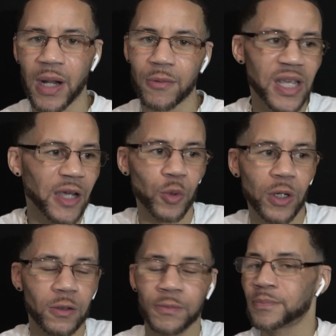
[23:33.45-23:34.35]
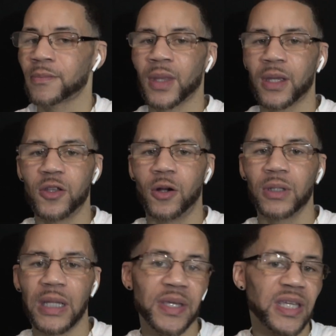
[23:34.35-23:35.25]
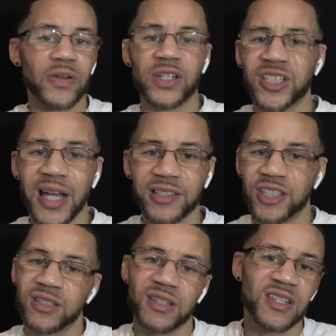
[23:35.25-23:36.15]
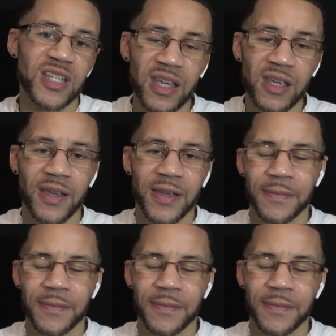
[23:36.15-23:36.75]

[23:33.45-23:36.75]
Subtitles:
And I was like, well, let me give it a shot just to see.